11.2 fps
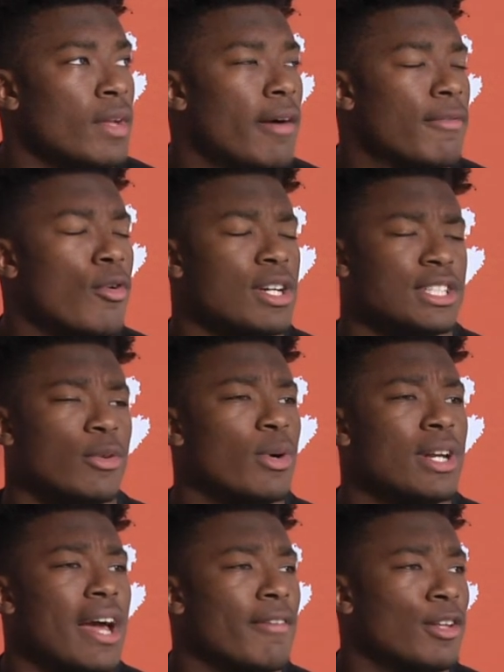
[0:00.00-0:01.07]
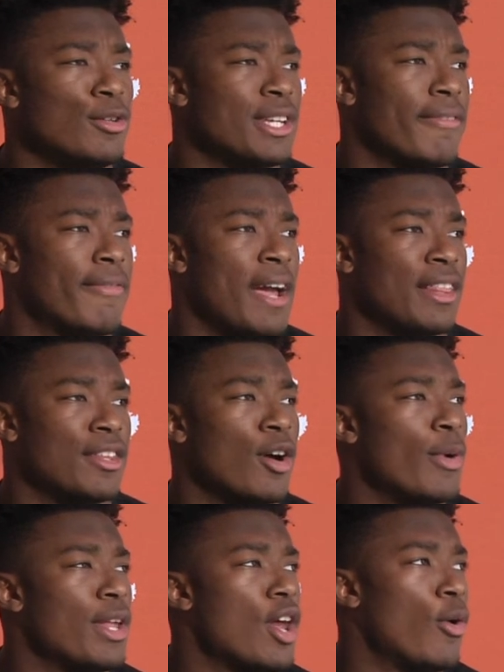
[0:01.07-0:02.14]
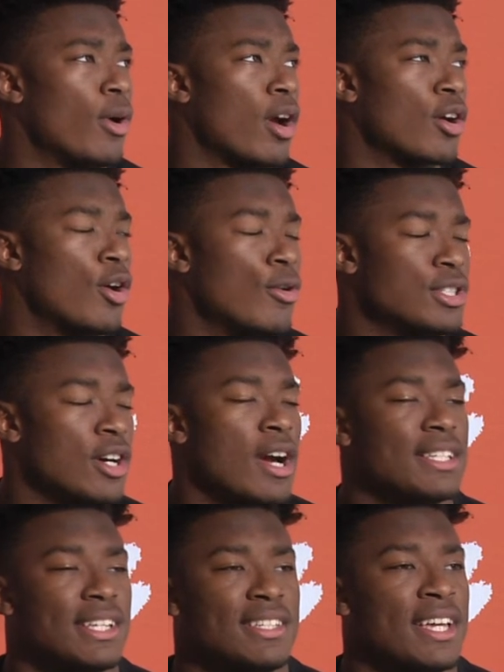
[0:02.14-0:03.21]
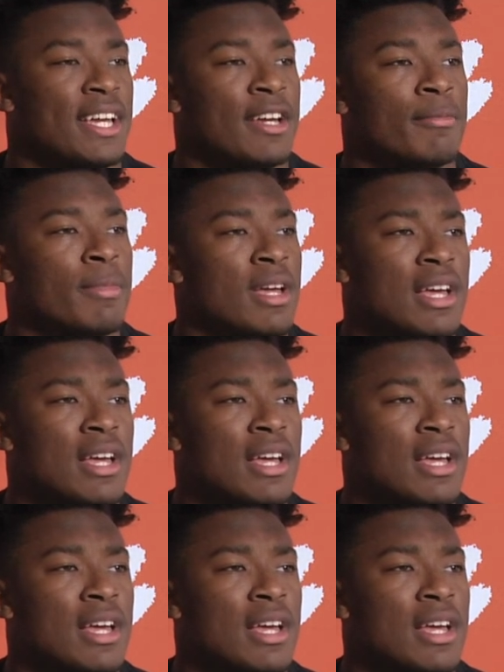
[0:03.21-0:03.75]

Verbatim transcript: Of course, and we're never losing faith. You know, we know what our goals are as a team,